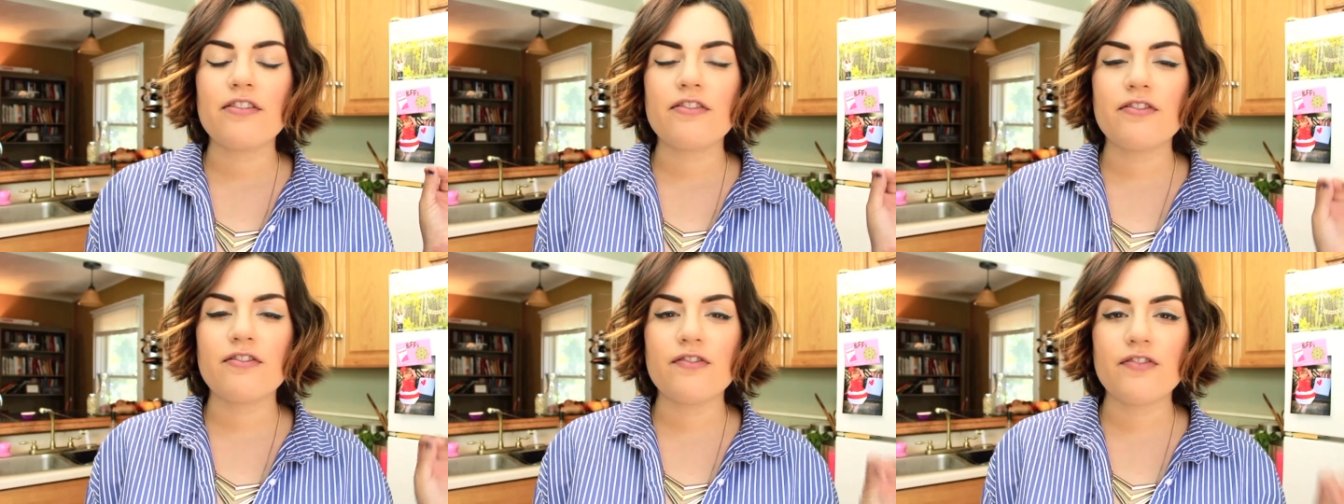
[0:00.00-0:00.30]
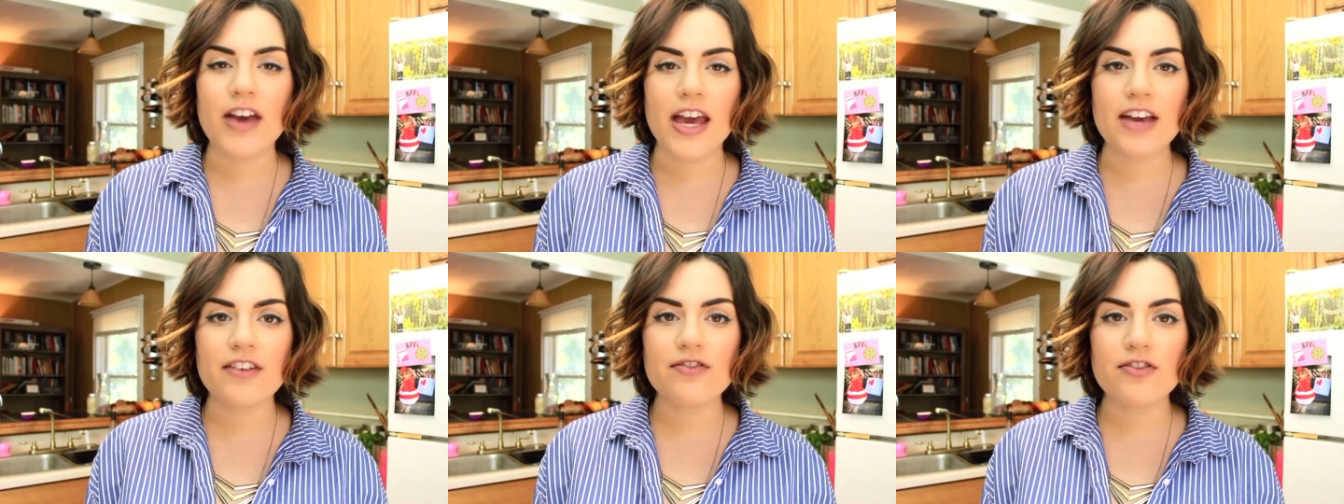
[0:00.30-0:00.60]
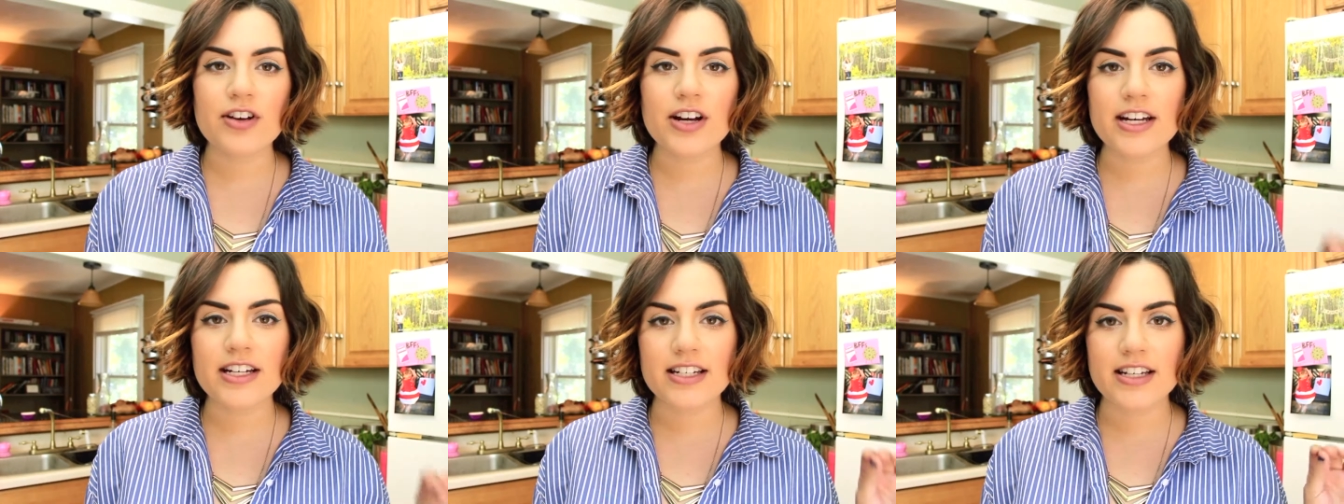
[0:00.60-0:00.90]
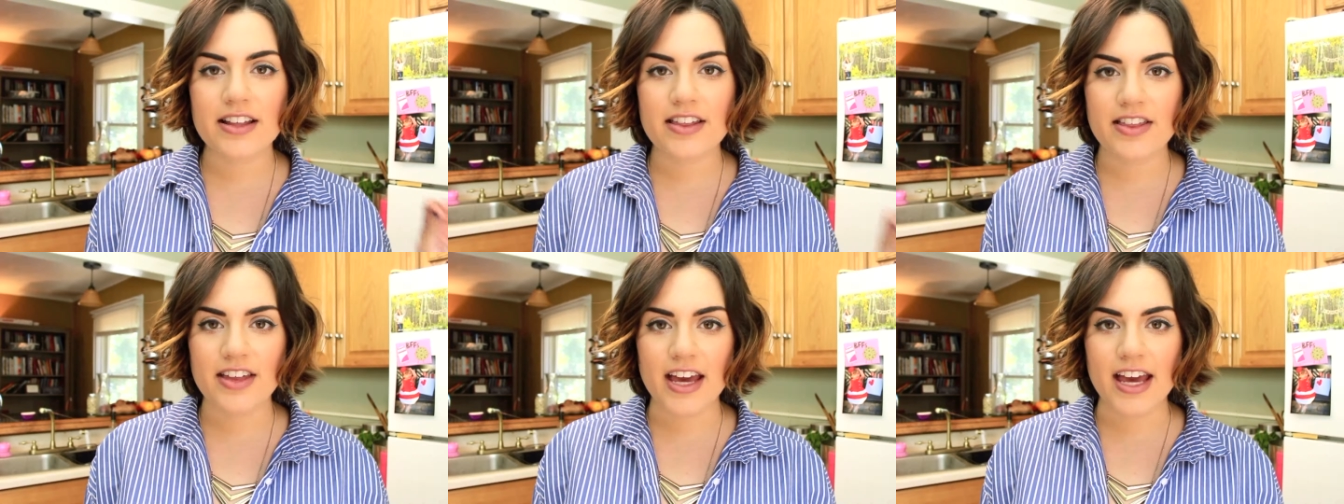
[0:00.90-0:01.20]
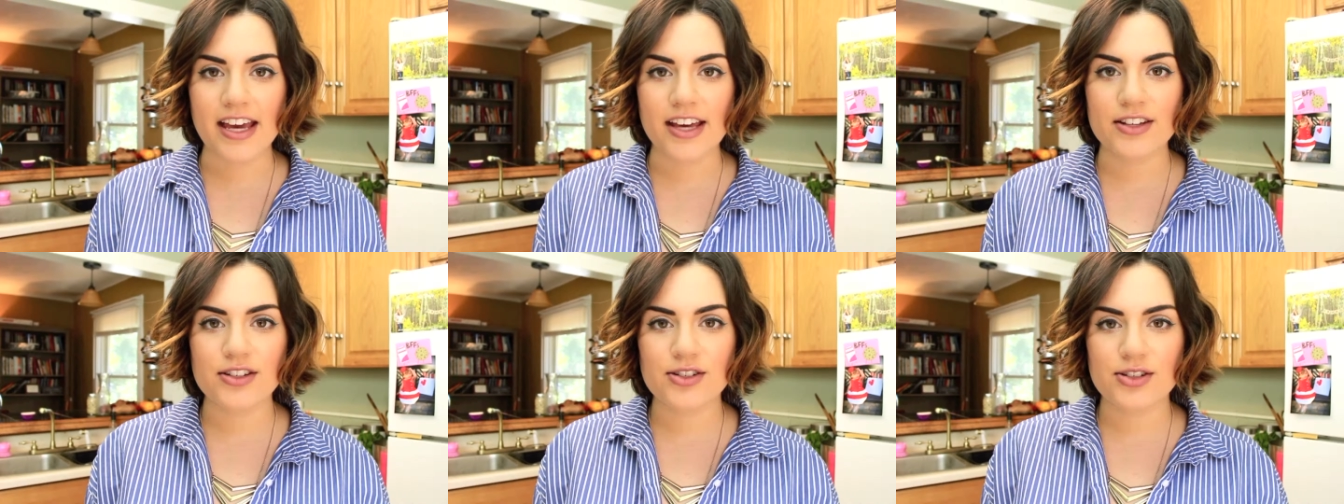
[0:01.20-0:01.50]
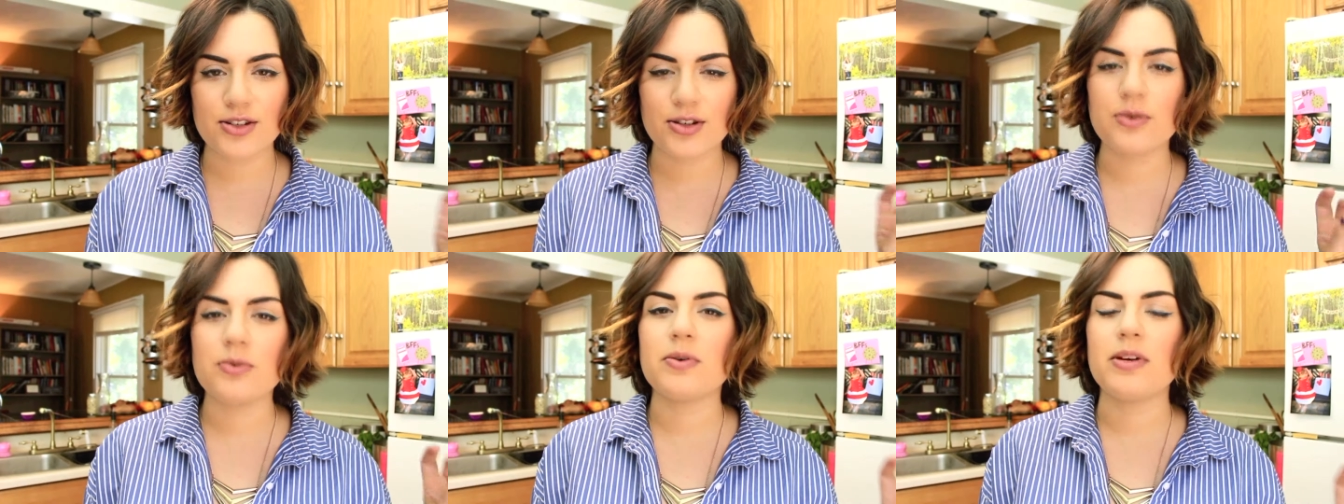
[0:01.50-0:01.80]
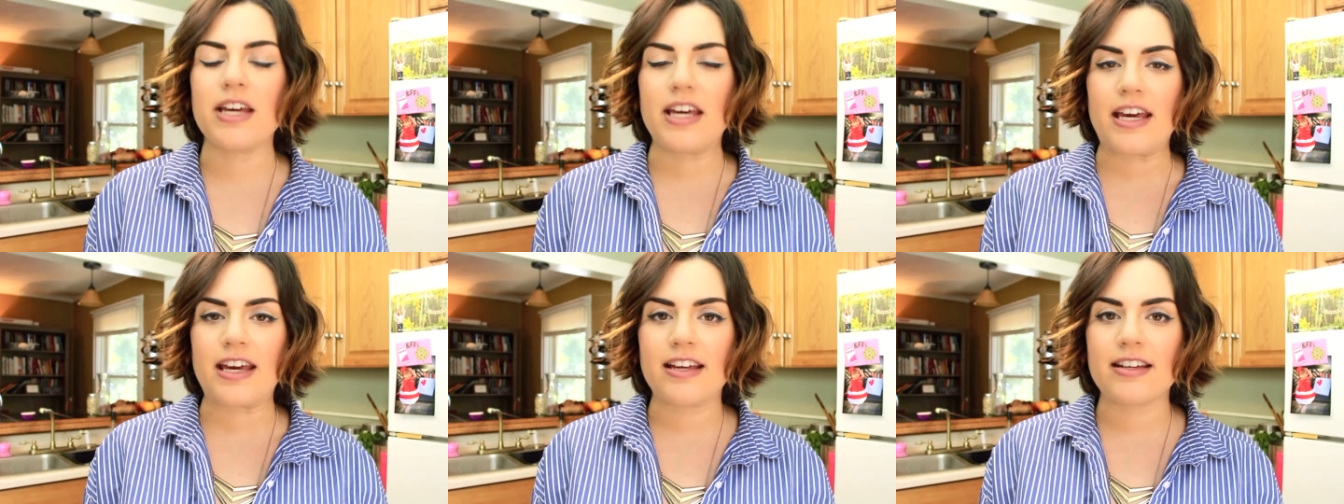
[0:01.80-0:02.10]
favorite things to
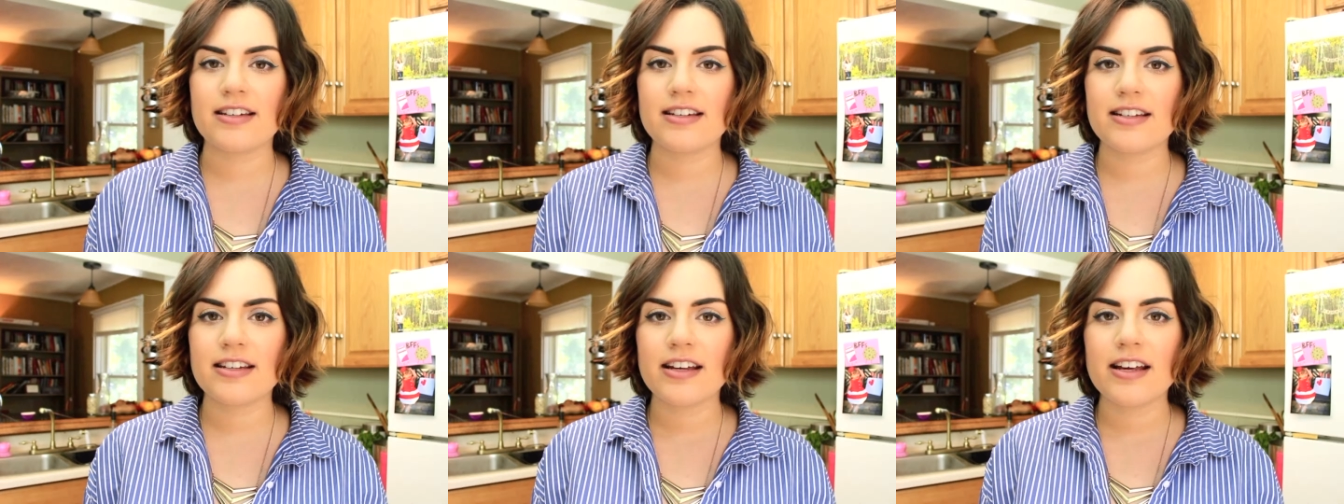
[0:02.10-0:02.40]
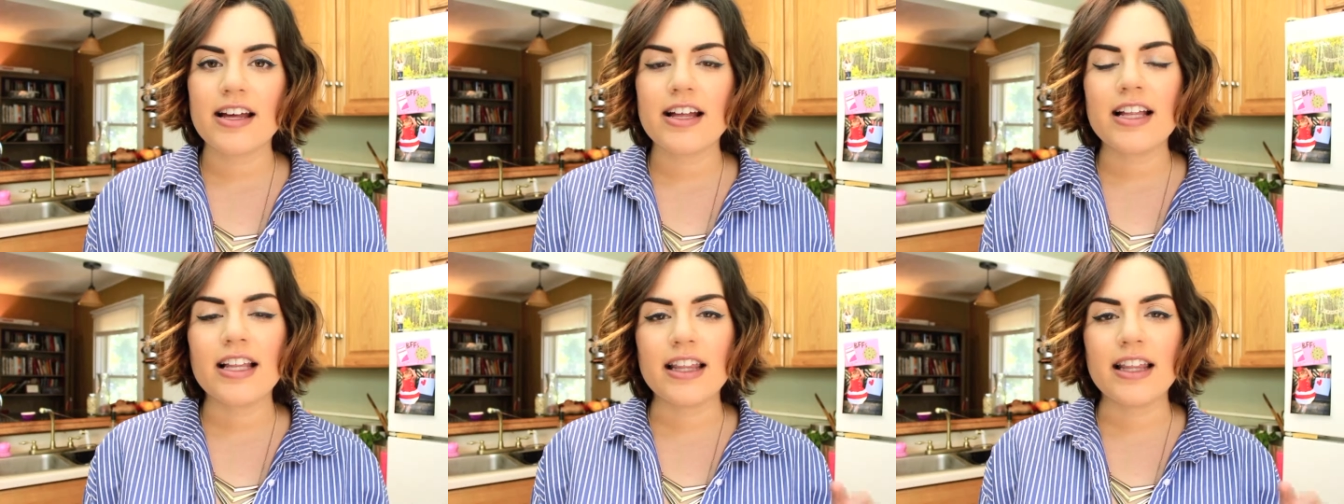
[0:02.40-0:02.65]
eat